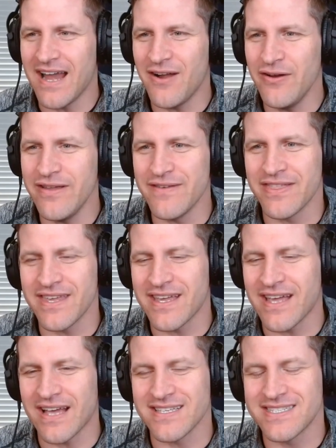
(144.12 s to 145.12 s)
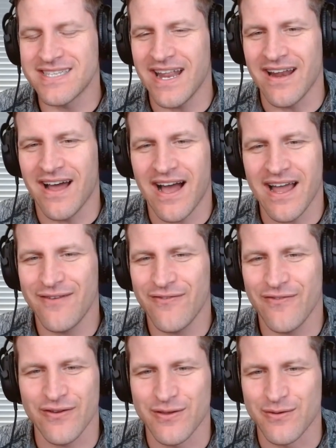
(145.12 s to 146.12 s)
don't even think I said it high
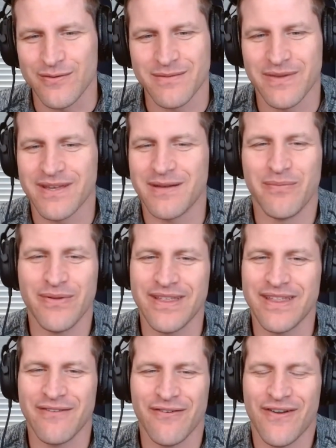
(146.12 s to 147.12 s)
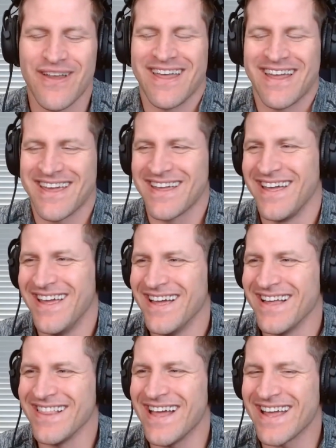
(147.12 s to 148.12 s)
for you, to be completely frank.
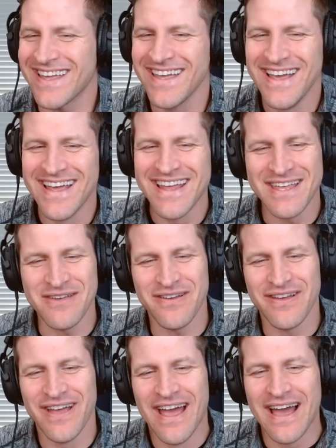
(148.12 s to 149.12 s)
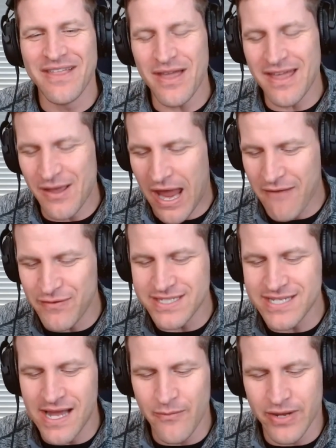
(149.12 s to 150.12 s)
Like you, every
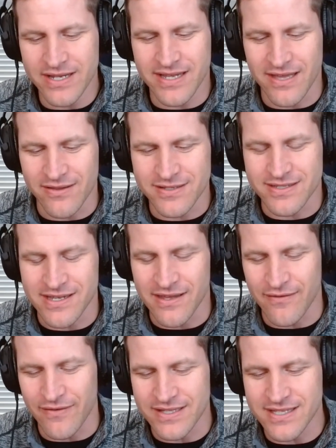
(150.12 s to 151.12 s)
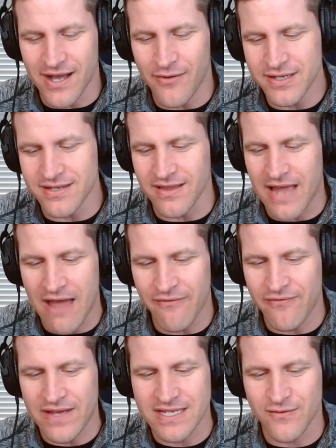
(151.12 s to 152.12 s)
time we get together, Steve, it's always a laugh
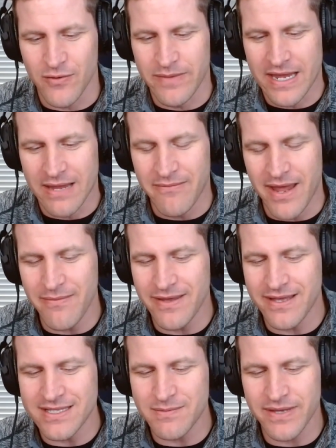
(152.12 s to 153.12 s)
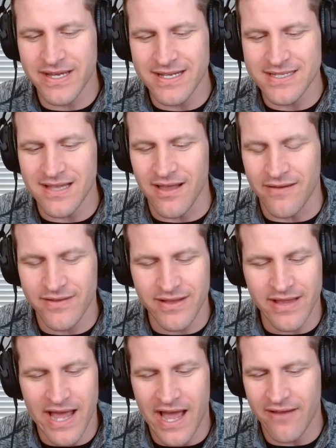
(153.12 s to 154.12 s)
fest for me. And maybe it's because I love to
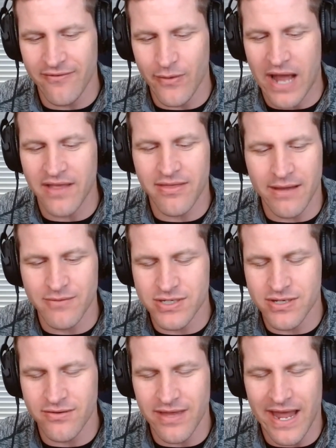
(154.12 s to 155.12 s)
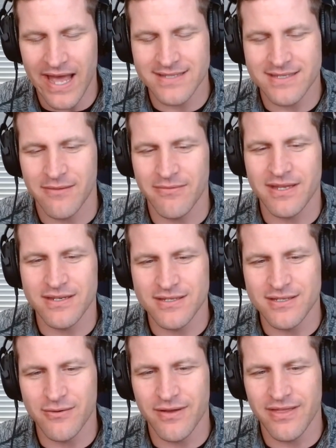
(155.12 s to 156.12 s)
laugh. I'm sure that has something to
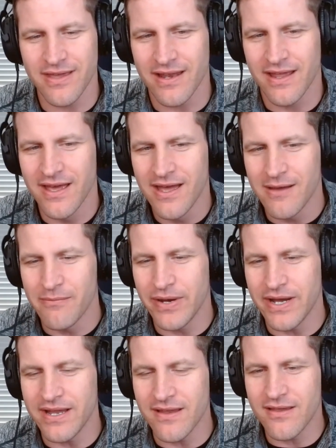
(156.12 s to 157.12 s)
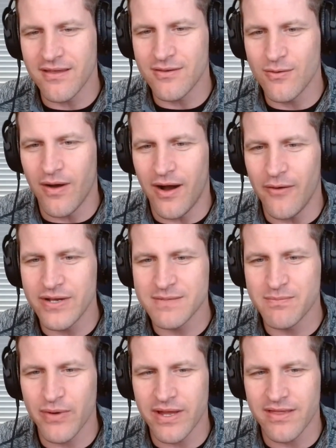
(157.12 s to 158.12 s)
do with it, but you always
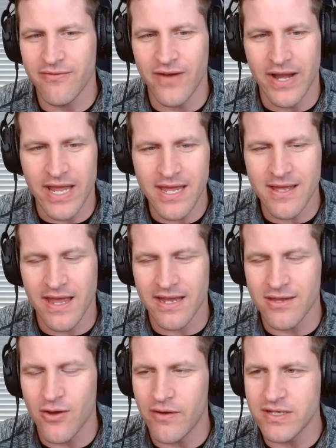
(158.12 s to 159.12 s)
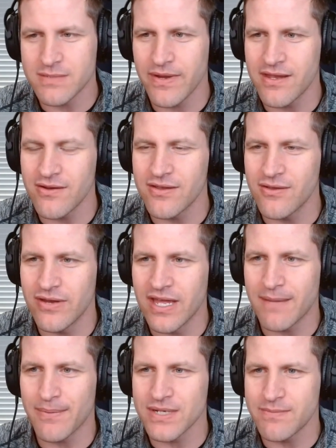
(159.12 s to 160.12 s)
bring the funny and you always bring your
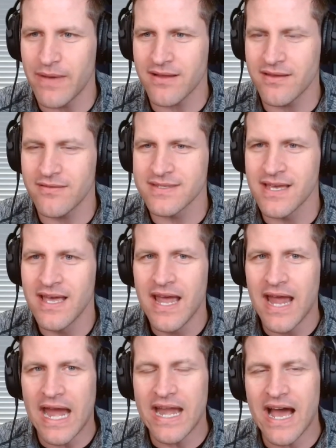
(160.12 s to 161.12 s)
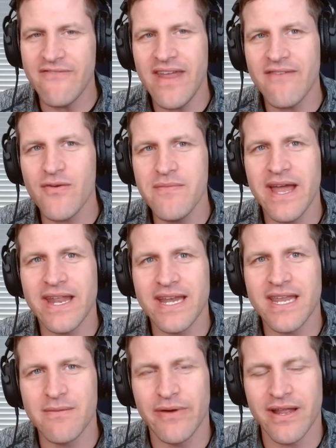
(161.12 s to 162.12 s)
unique perspectives. And I've never met
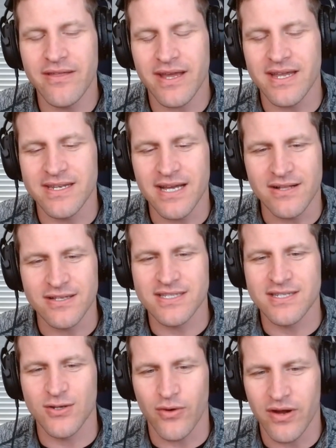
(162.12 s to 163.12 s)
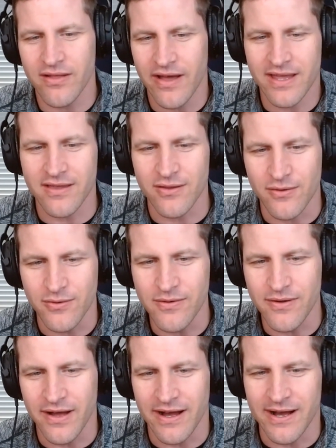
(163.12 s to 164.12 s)
anybody that can tell a story like
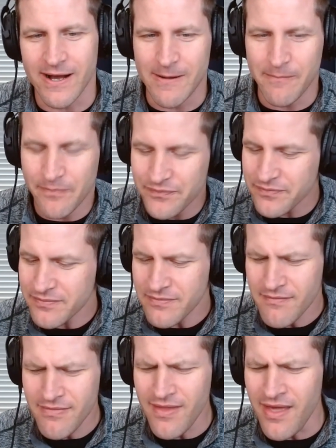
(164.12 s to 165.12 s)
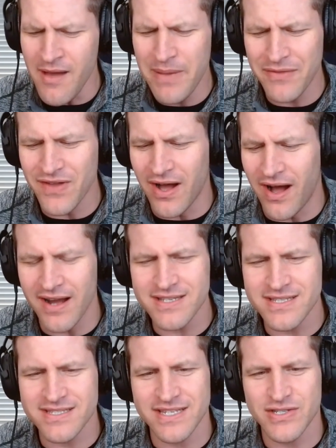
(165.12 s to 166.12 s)
you. About the
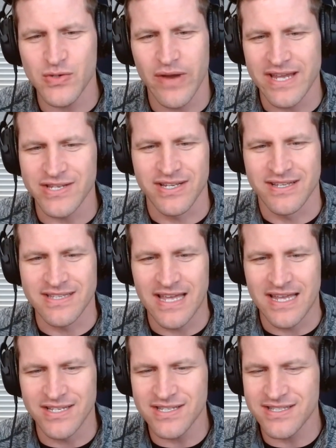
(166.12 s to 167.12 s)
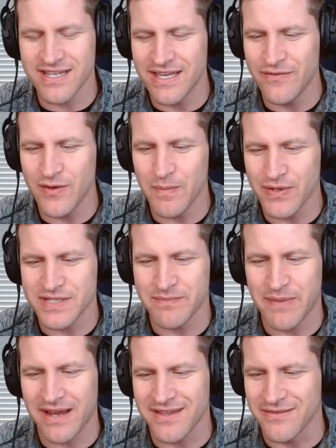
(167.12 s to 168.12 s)
oddest situations, and just to give your
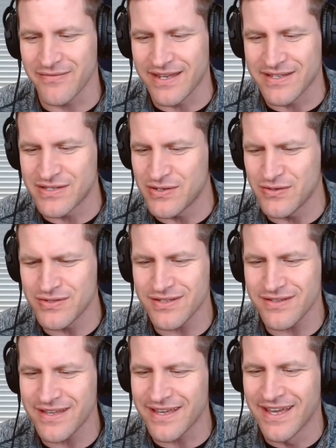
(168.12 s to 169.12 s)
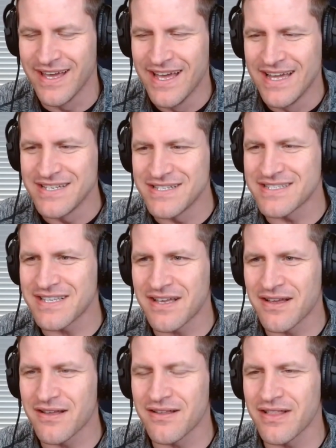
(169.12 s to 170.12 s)
perspective that is usually just
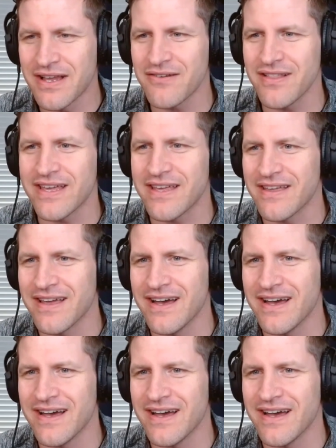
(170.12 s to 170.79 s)
clearly